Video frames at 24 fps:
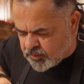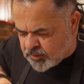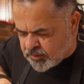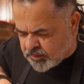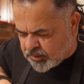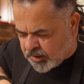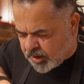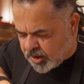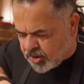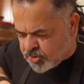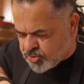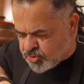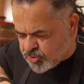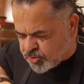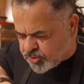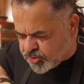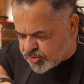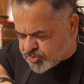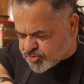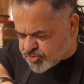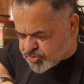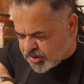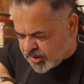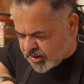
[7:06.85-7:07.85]
Now you
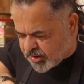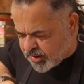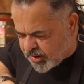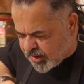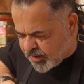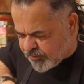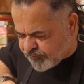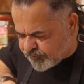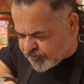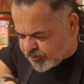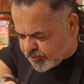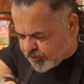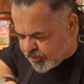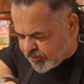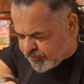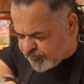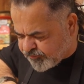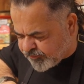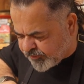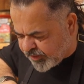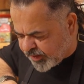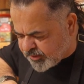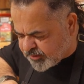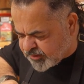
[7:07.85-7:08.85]
could see after we
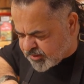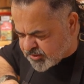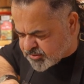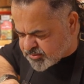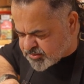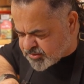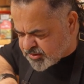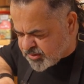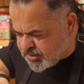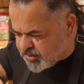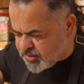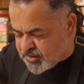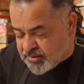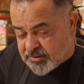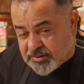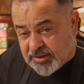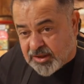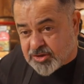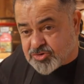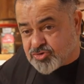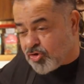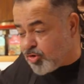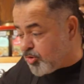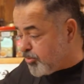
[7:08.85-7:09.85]
fry this,
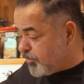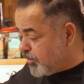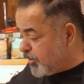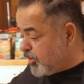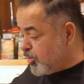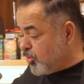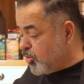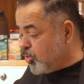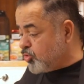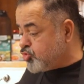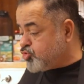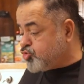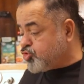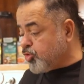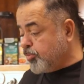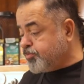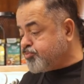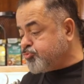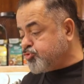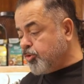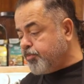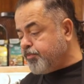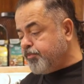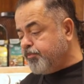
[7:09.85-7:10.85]
there's going to be no
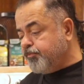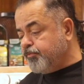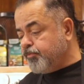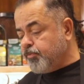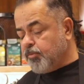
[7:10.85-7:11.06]
chup chup.